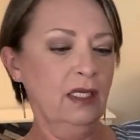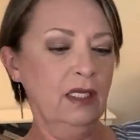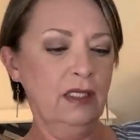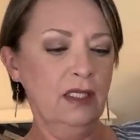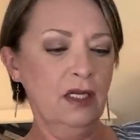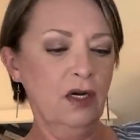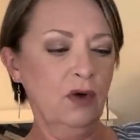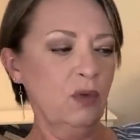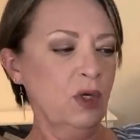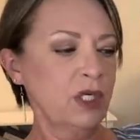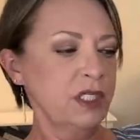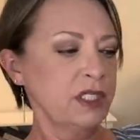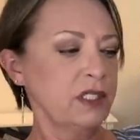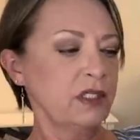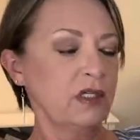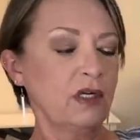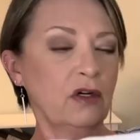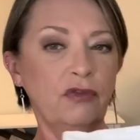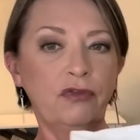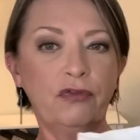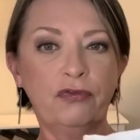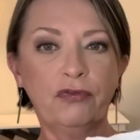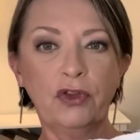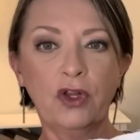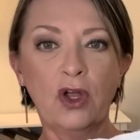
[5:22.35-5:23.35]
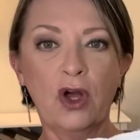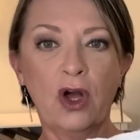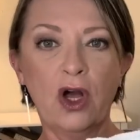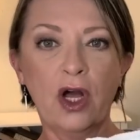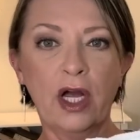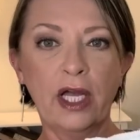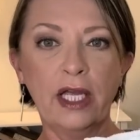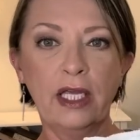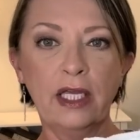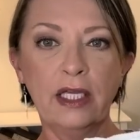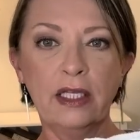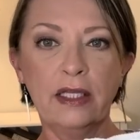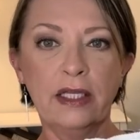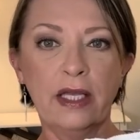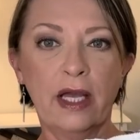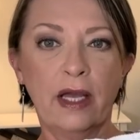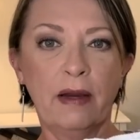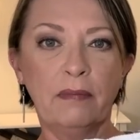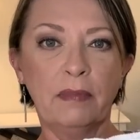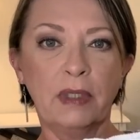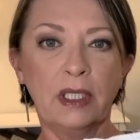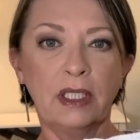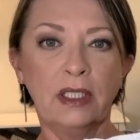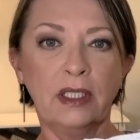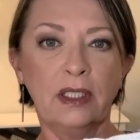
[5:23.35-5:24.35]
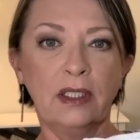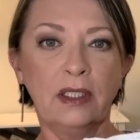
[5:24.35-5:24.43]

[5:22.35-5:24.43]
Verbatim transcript: There wasn't a flaw in them.